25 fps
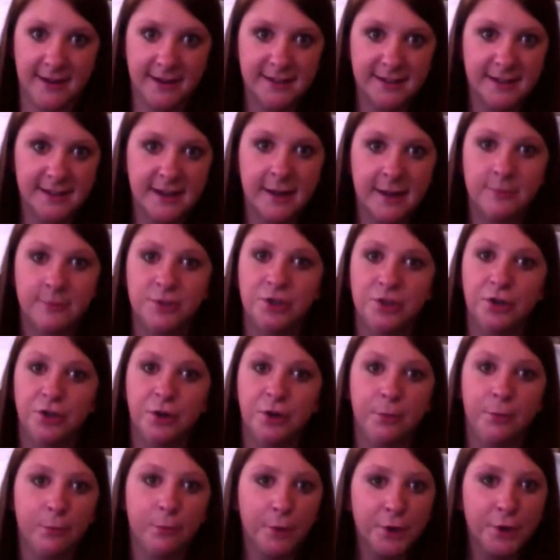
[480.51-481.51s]
and I'm
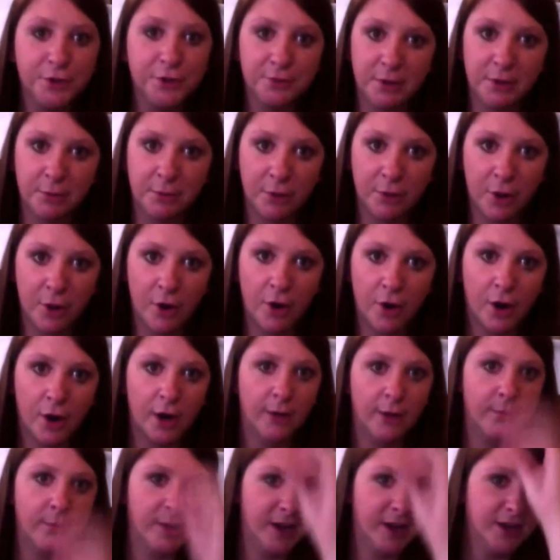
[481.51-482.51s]
sure most people
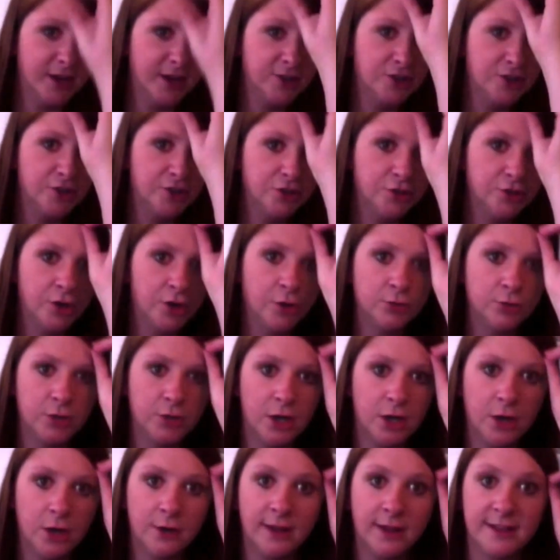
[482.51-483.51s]
are, because you don't
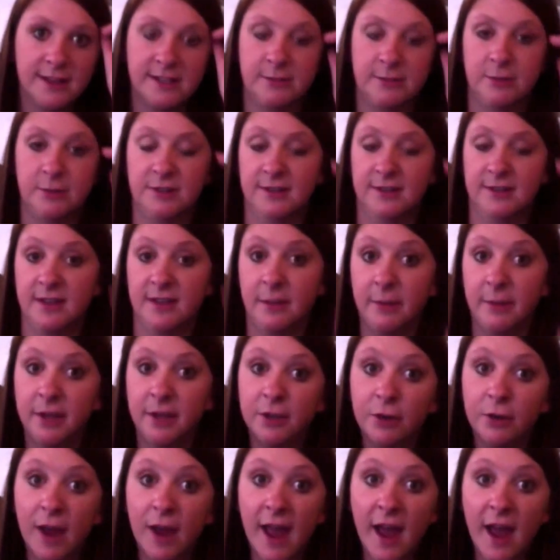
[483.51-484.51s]
know, this person's coming in
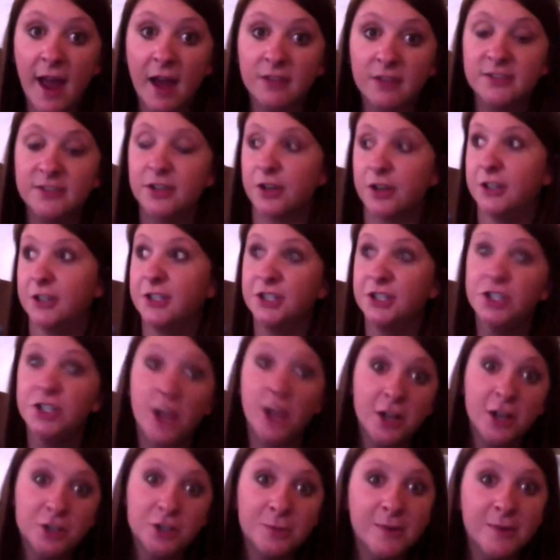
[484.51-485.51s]
your house, they're going to
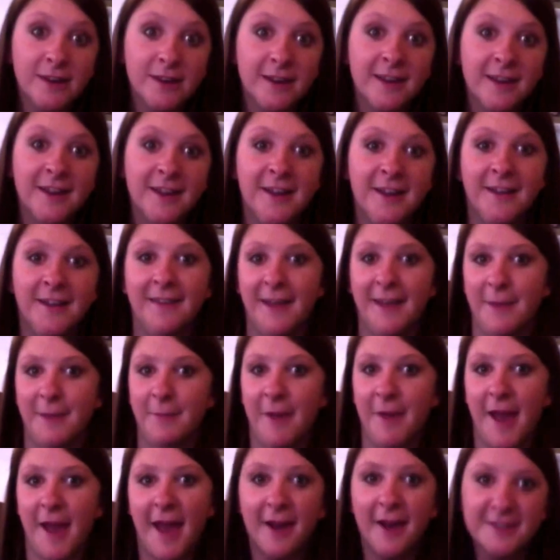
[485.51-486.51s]
judge me,
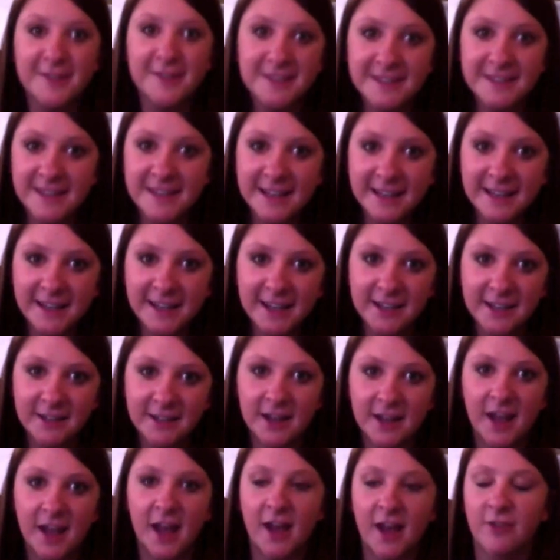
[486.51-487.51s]
my house isn't clean
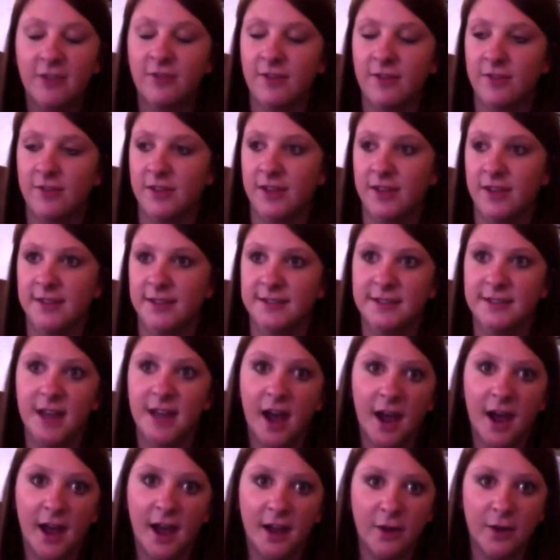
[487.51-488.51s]
enough, everything's
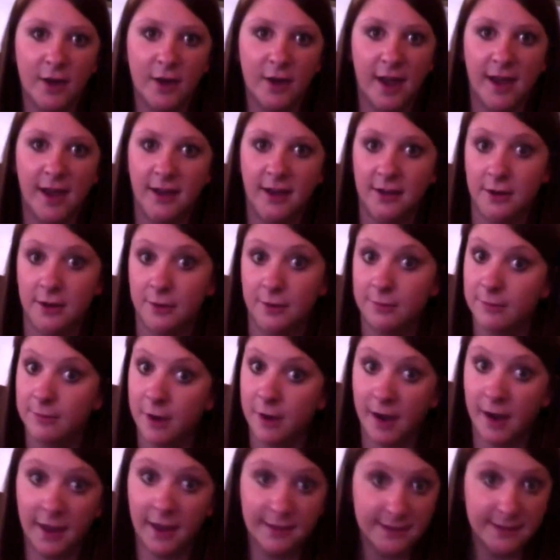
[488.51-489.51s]
not okay, our
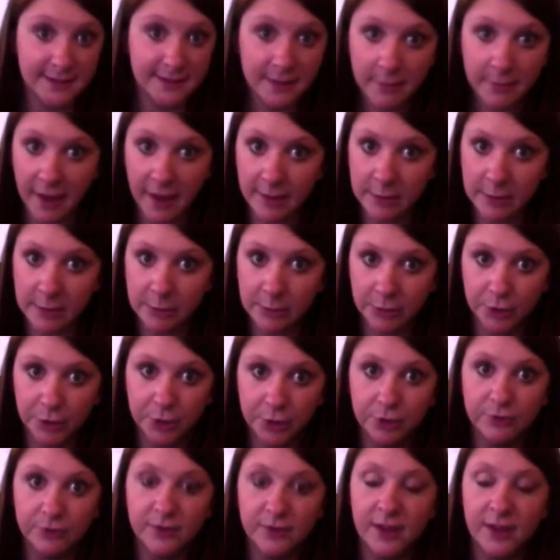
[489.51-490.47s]
house isn't baby-proof,